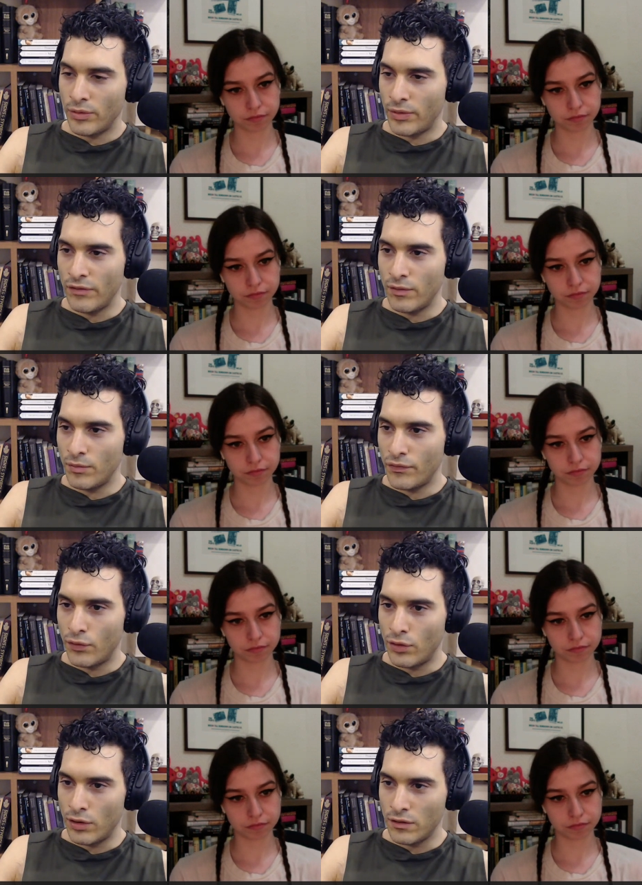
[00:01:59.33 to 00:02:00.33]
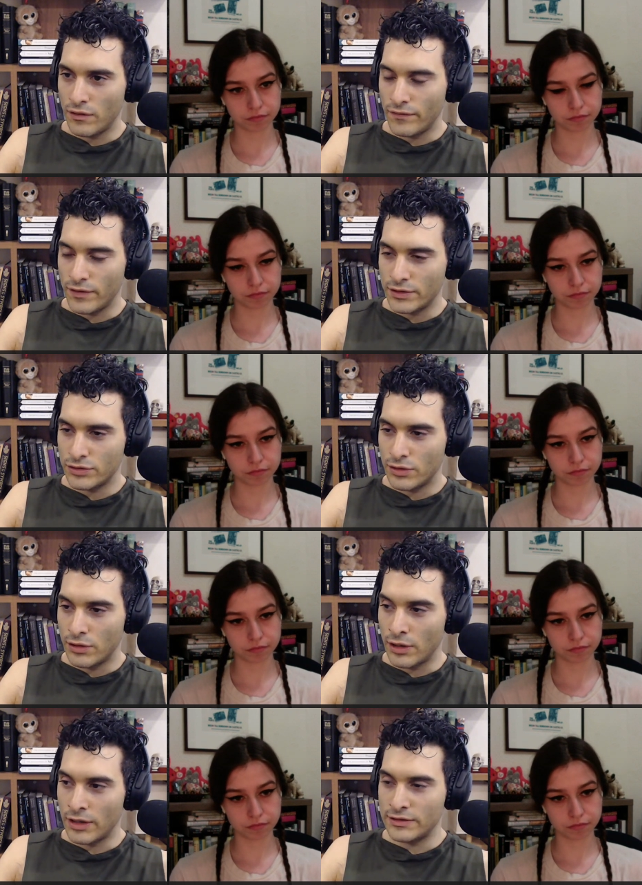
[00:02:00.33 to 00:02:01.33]
Speaker 1: even before all of this.
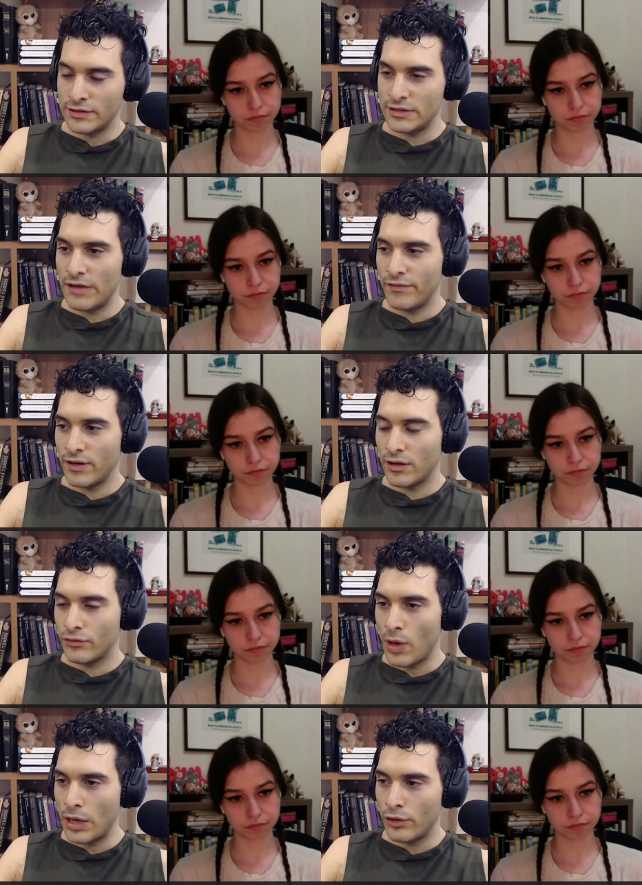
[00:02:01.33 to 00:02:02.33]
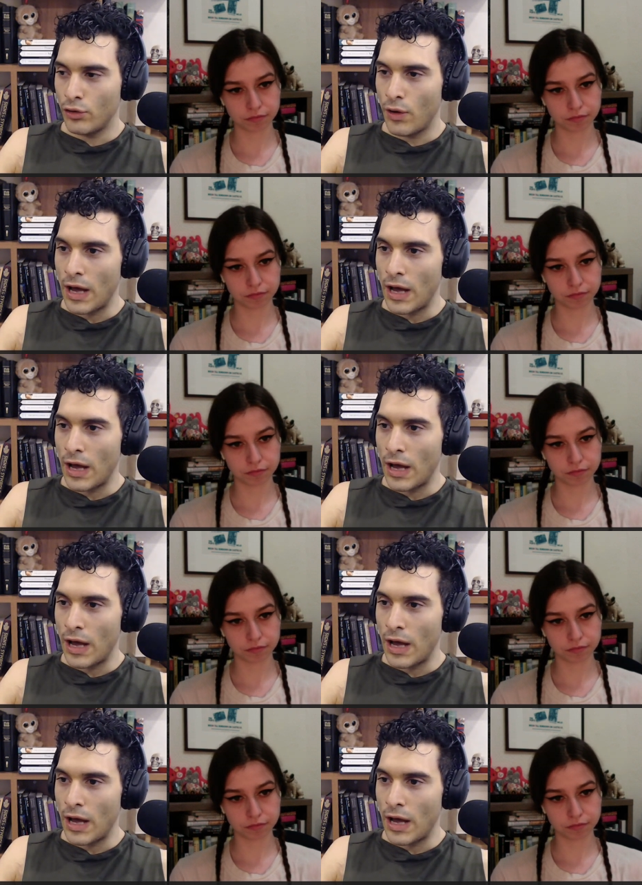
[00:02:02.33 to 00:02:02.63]
Like, is this having, so I don't know